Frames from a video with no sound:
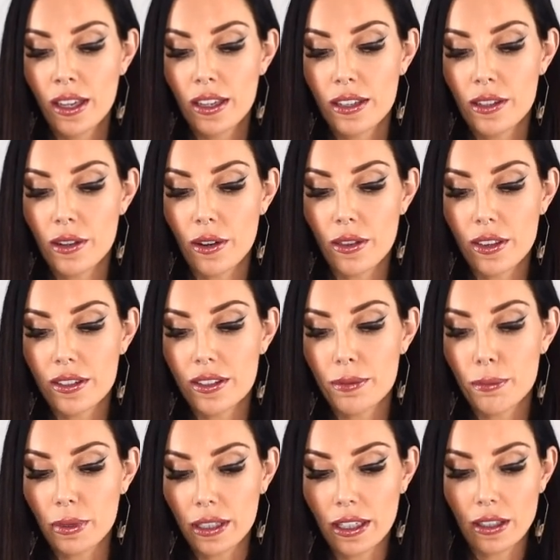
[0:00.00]
you know, this is
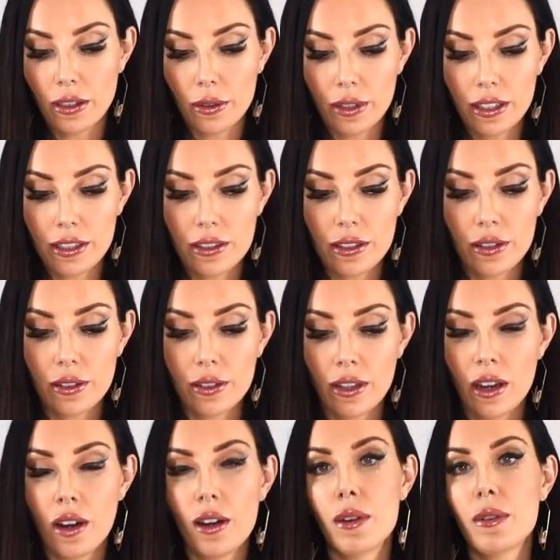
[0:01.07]
bringing you into a
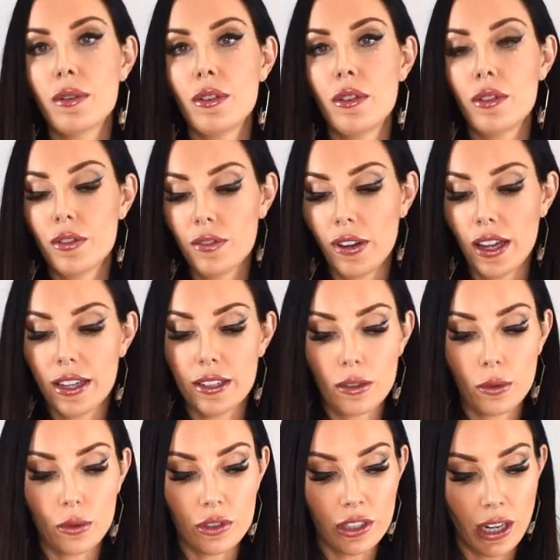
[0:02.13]
whole new phase
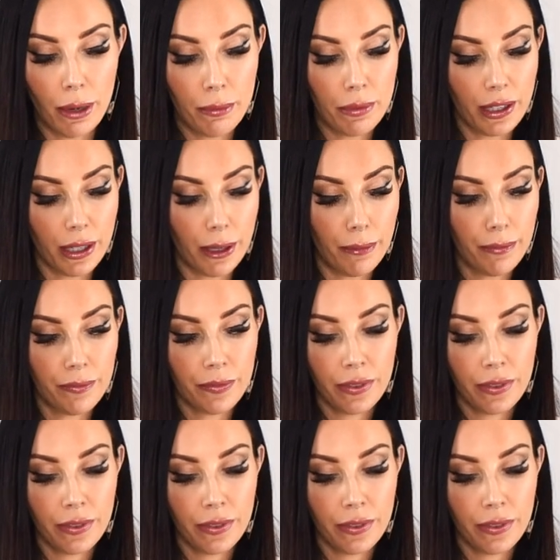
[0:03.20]
or chapter.